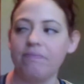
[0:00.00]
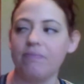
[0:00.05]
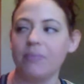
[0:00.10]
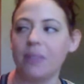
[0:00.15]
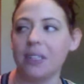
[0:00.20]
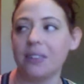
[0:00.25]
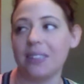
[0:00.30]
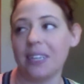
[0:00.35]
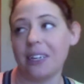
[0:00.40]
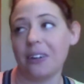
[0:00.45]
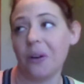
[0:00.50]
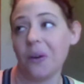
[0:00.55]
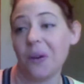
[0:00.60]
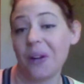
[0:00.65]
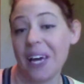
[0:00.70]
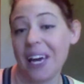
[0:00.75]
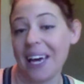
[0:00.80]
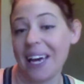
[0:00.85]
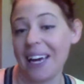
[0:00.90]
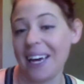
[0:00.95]
It's like,
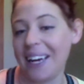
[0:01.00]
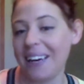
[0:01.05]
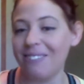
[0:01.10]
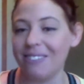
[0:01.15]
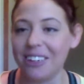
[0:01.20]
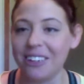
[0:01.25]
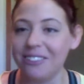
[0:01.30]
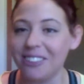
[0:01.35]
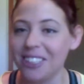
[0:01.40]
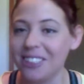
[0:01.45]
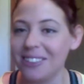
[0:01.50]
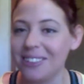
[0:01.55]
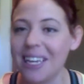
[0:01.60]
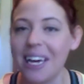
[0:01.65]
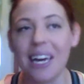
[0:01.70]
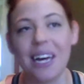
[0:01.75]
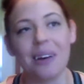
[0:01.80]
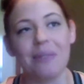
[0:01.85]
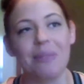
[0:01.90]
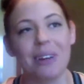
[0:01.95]
okay, whatever you
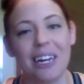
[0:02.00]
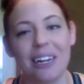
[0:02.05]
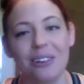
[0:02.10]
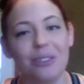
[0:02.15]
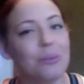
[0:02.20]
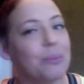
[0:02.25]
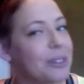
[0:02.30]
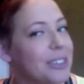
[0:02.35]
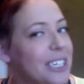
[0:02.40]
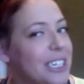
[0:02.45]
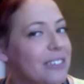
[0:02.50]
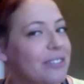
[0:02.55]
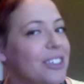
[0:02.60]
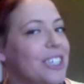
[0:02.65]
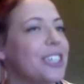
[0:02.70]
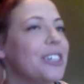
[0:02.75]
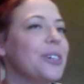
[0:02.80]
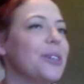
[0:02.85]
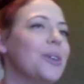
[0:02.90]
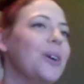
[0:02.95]
say, but I don't believe
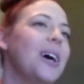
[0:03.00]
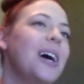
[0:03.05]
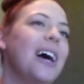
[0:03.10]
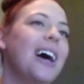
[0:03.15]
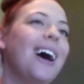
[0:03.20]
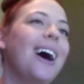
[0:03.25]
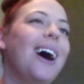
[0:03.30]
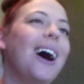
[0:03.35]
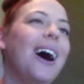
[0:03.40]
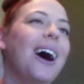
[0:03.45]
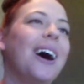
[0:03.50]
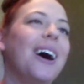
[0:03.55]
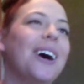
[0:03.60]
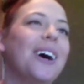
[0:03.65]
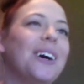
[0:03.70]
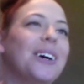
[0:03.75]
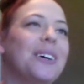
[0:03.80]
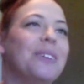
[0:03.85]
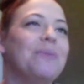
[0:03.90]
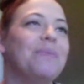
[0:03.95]
you,
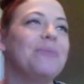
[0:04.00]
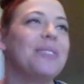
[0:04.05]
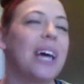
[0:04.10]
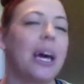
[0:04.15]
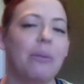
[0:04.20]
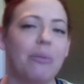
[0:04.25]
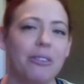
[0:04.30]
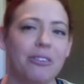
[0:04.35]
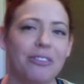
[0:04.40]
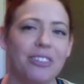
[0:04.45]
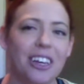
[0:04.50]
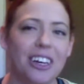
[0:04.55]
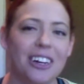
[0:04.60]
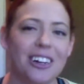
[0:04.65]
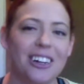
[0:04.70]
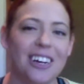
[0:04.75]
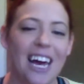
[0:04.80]
type of deal.